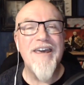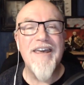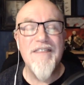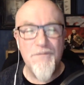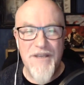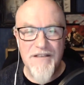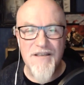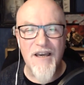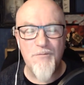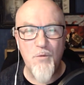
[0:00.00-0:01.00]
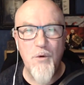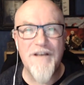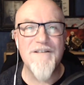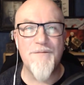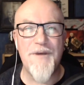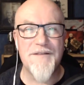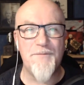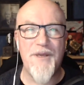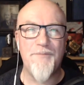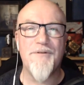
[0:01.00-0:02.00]
In the meantime, where's the best
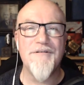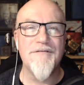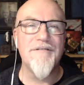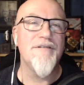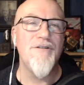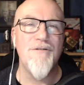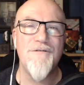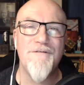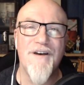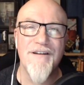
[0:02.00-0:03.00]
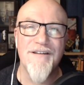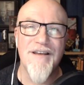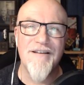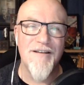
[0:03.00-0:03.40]
people to find?